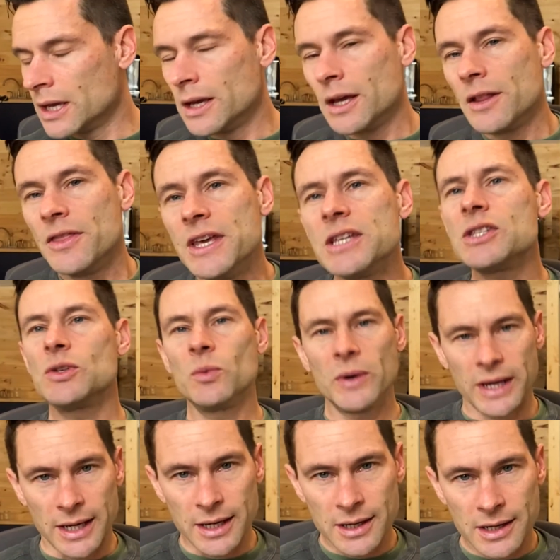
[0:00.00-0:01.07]
This
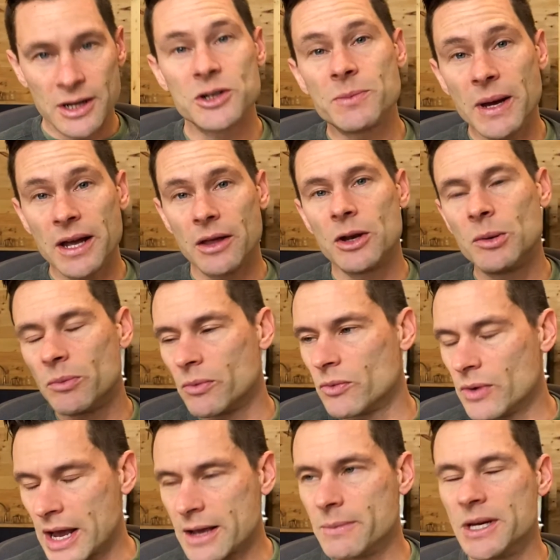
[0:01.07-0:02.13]
week, here's my other
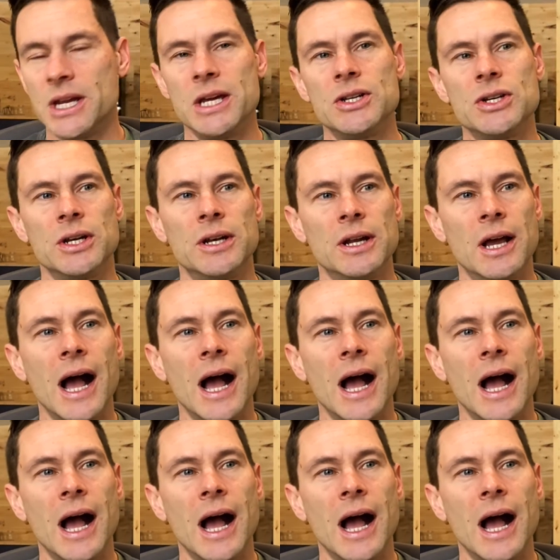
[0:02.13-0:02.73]
recommendation.